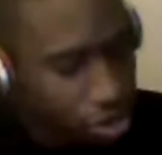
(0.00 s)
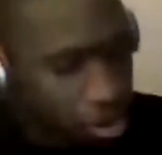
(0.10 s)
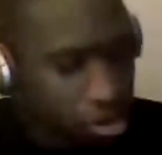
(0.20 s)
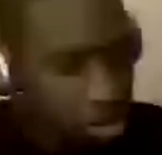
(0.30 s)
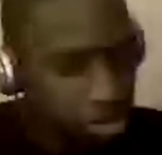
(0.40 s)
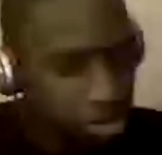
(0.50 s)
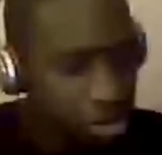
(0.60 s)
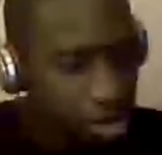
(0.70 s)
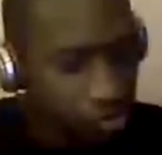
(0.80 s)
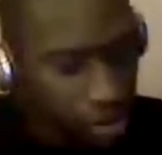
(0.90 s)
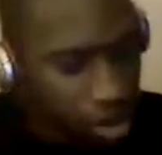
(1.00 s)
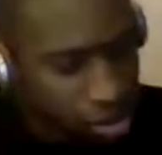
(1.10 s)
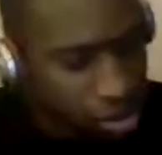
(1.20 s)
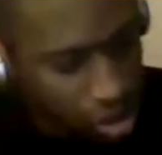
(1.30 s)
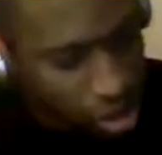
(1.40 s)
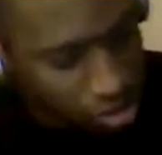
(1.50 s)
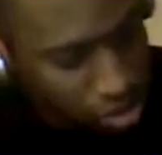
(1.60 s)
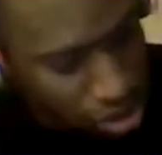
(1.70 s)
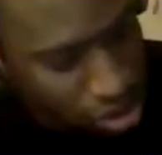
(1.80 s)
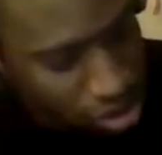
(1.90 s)
Why? Surprisingly, not because of
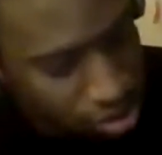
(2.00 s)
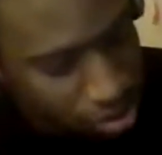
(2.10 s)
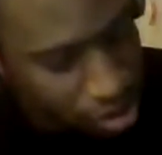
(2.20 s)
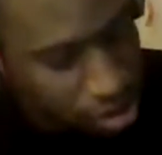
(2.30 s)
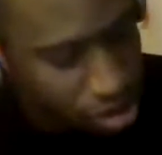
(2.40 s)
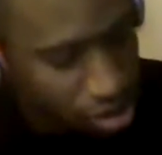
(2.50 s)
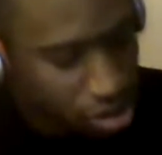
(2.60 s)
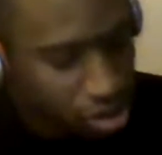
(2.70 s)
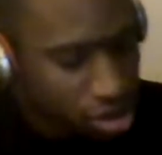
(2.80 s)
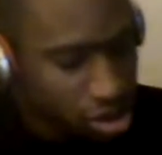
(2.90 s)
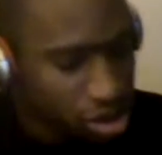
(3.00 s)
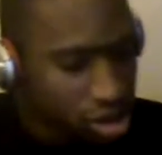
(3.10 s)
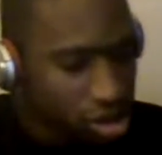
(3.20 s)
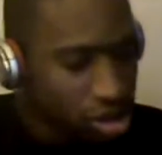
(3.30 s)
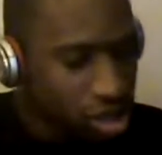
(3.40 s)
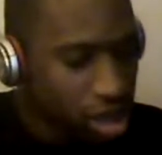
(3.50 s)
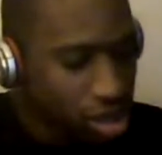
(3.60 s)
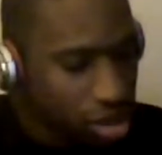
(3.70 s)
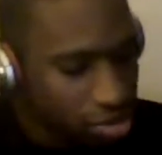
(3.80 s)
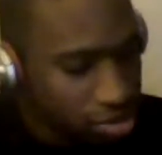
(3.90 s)
alien enemies. There's the Justice League